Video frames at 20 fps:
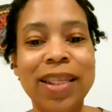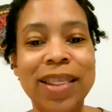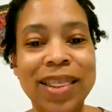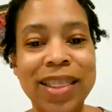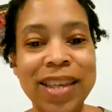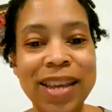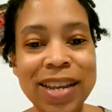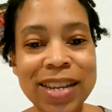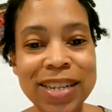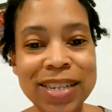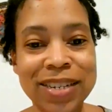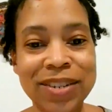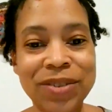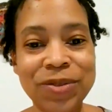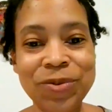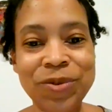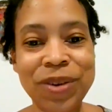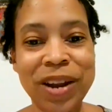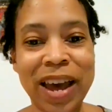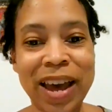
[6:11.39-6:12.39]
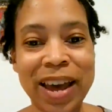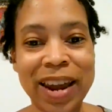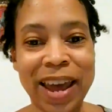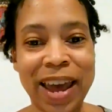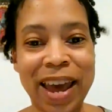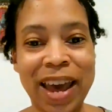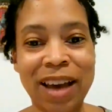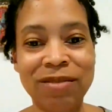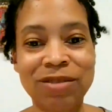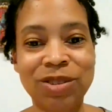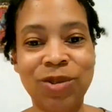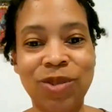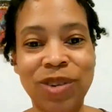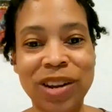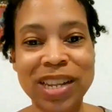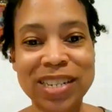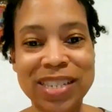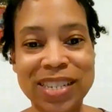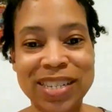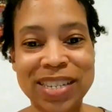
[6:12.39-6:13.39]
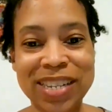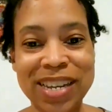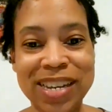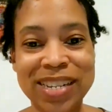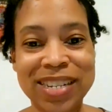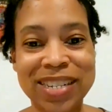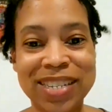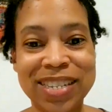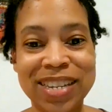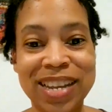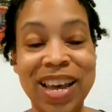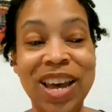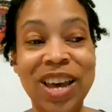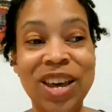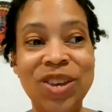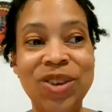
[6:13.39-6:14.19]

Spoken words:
These do not have toilet seats.